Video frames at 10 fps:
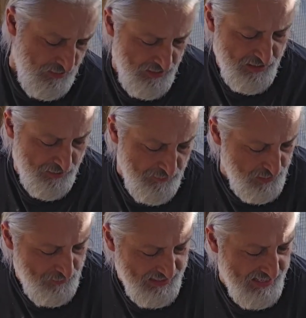In
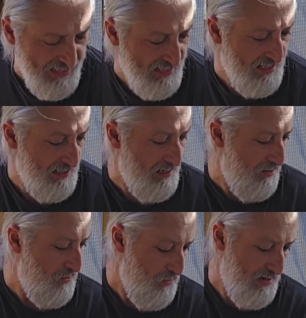the beginning,
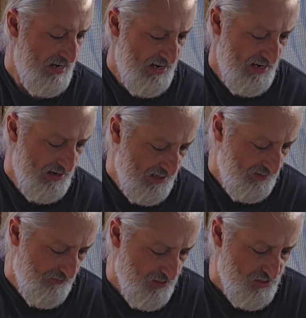when I
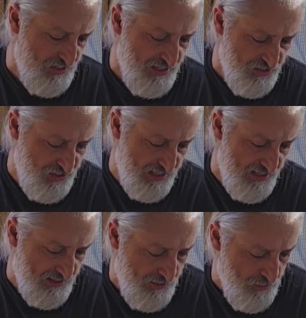first did a
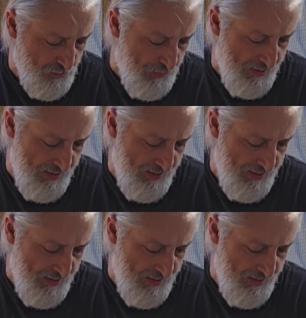chicken coop,